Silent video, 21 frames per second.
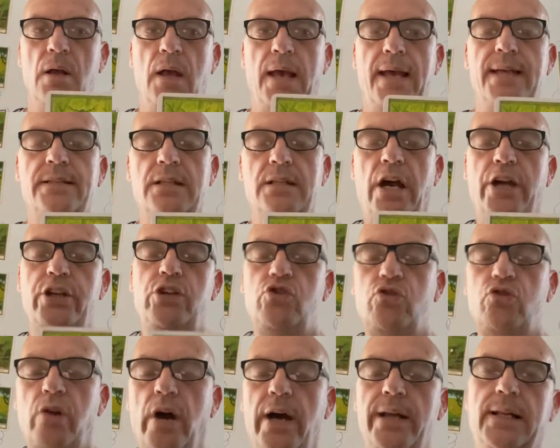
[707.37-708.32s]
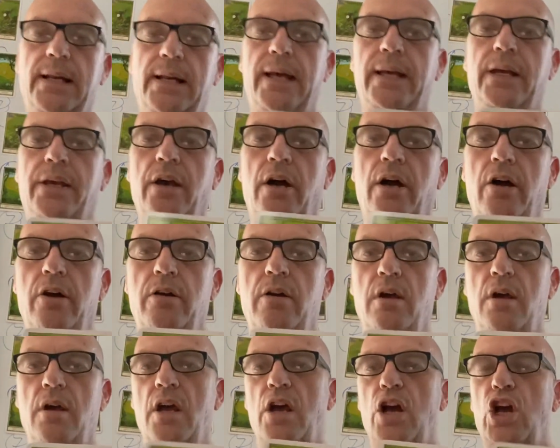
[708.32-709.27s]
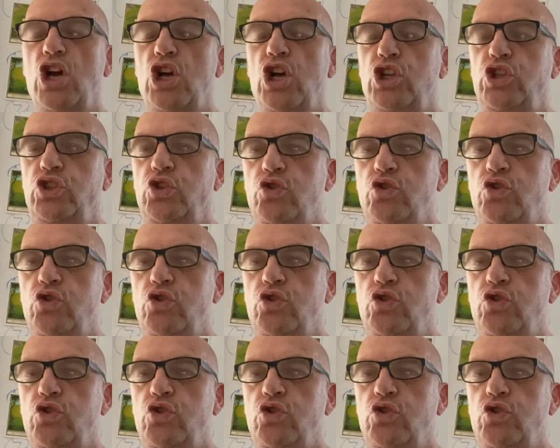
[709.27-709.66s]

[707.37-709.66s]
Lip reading: It's like you try to let go, you